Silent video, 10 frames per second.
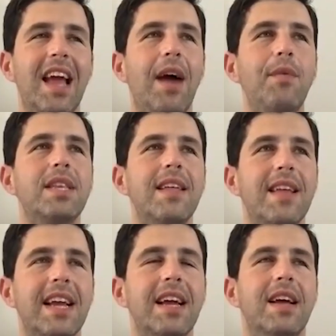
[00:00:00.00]
I would say
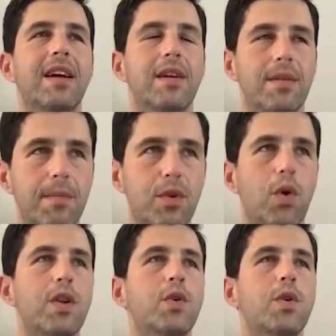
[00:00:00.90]
like
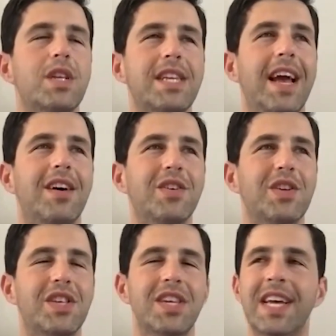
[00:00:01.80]
door-to-door
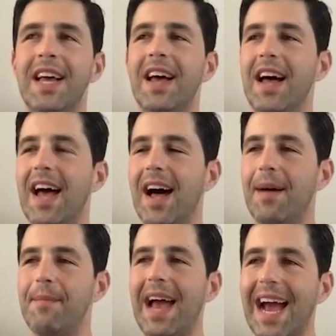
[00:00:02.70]
sales,
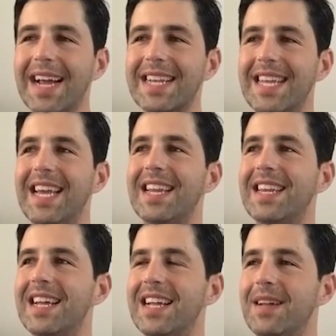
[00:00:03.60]

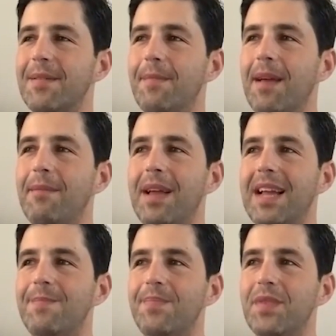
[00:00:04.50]
acting,
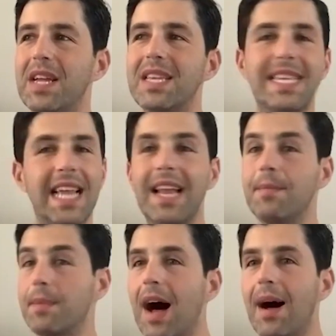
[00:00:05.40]
maybe
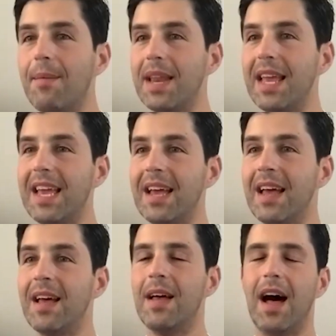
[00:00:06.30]
stand-up
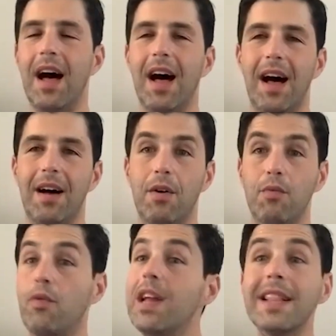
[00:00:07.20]
comedy,
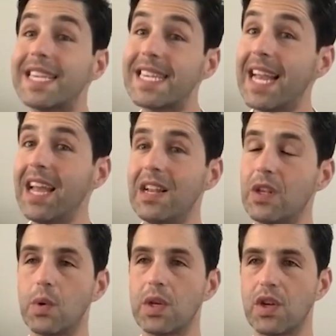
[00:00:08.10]
real estate
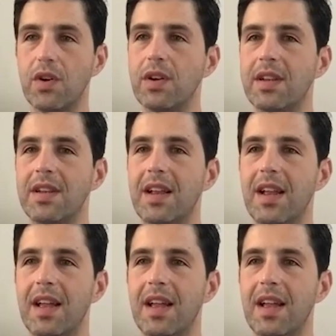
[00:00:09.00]
to a certain